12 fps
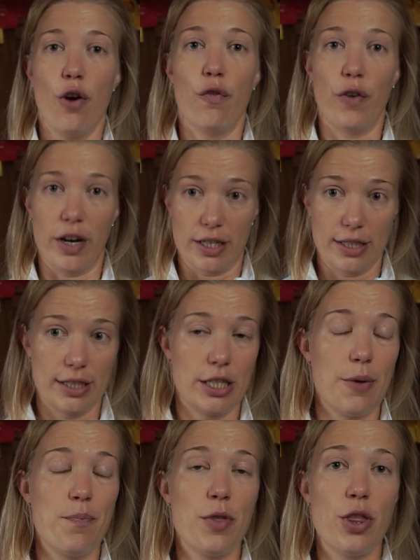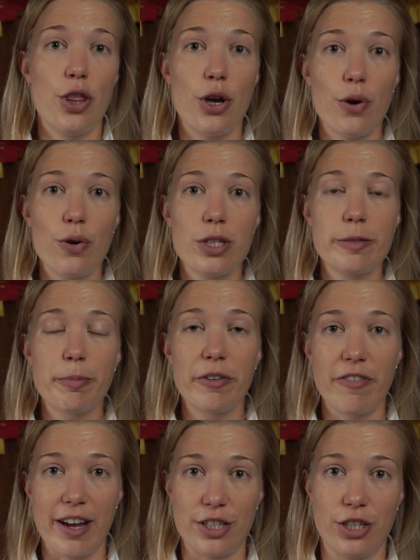First, those
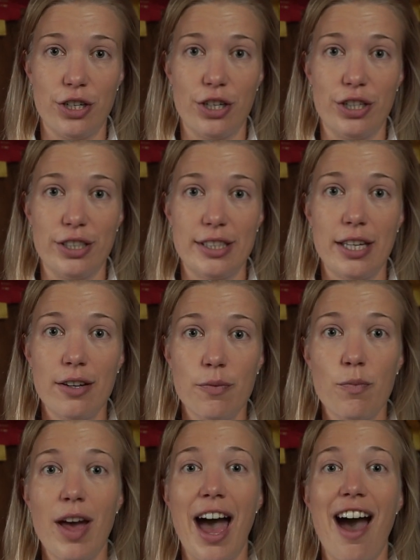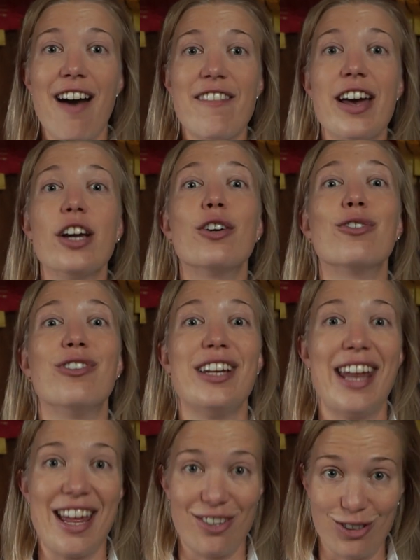professionals have
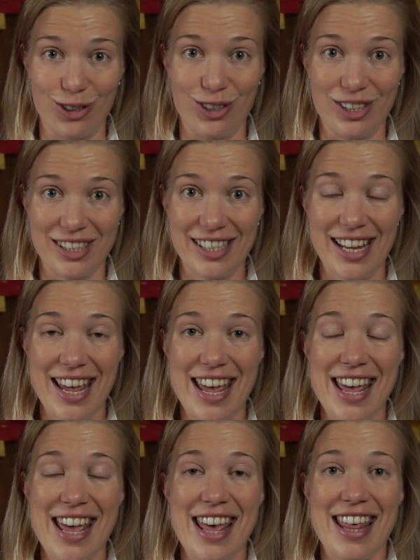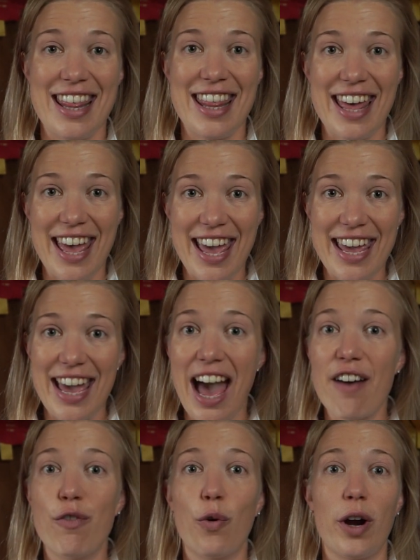credentials. They
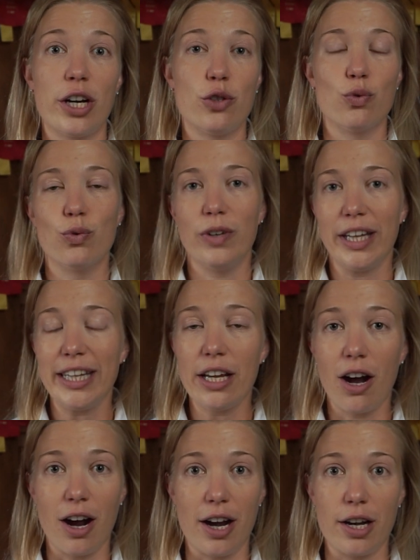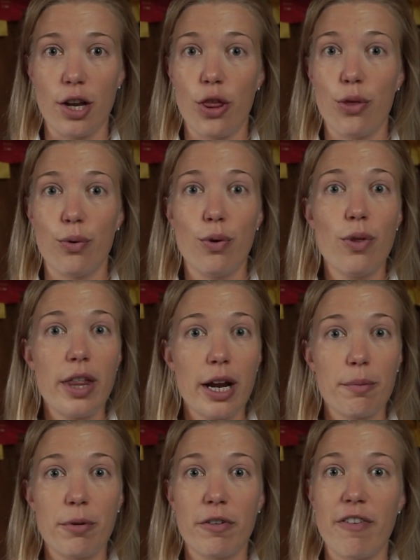have worked really hard through
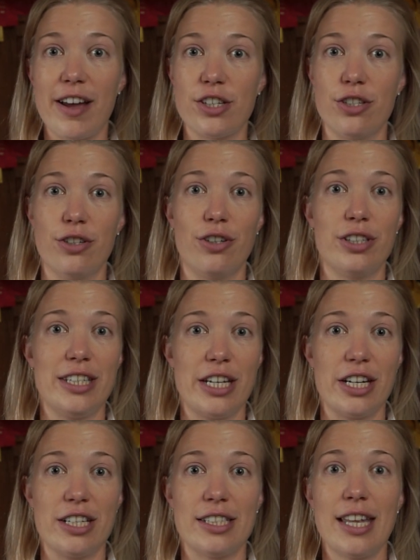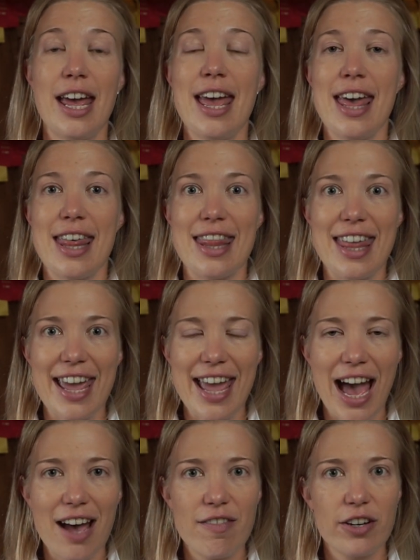their professional years. They
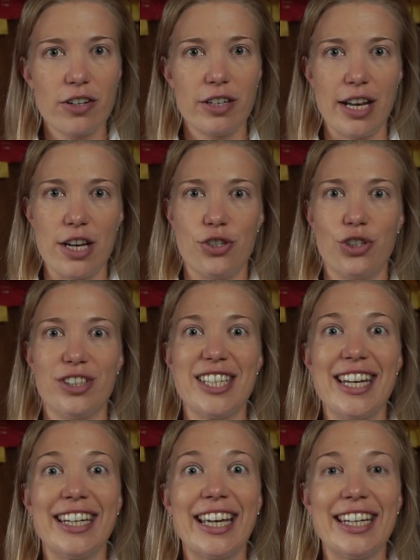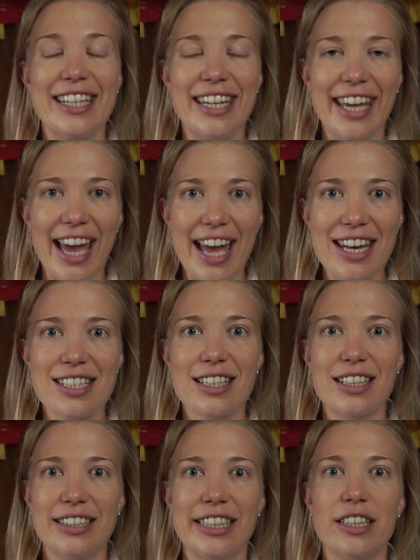have the credentials and can get
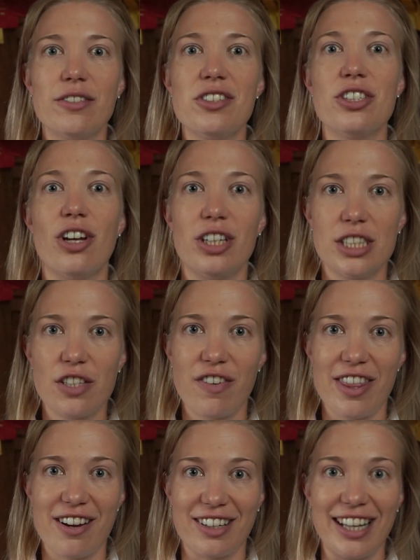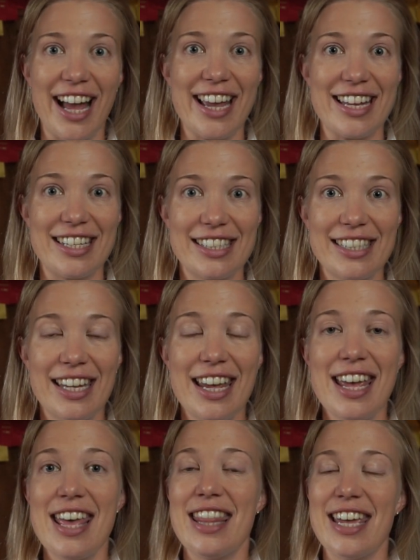clear results for their clients.
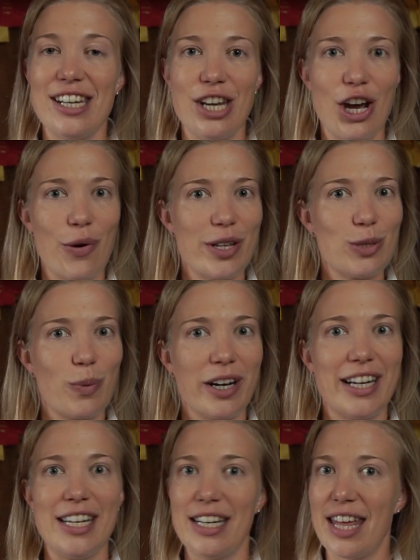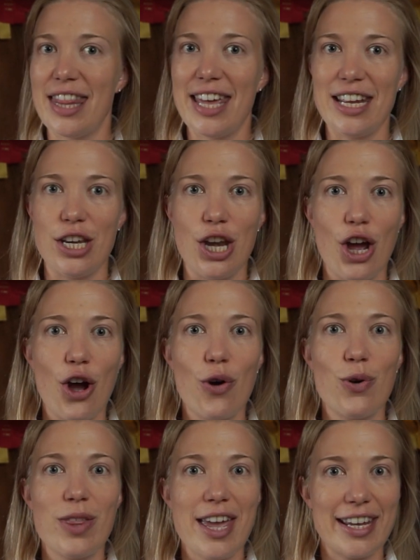They know it's working, they
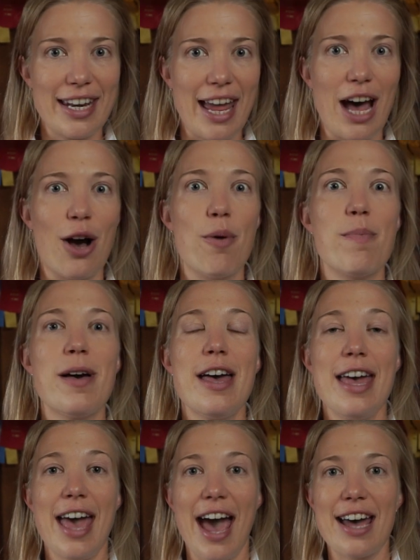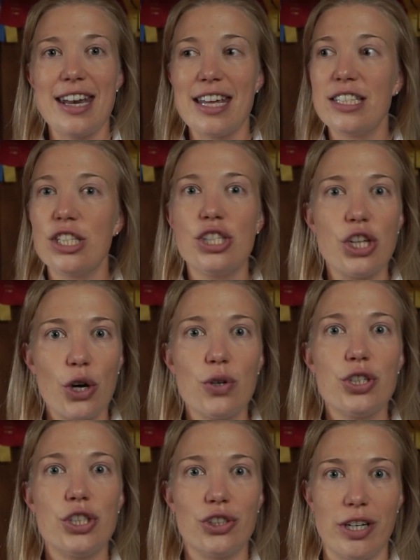know who they can help, and it's so
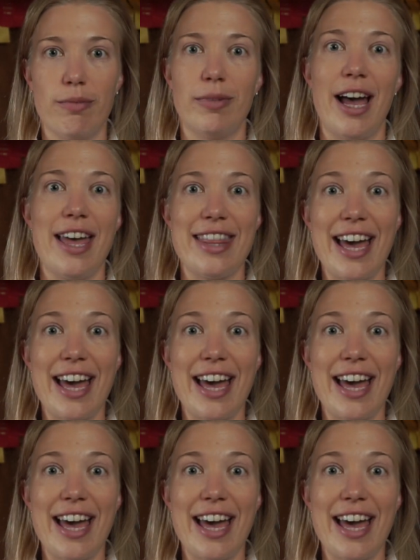streamlined.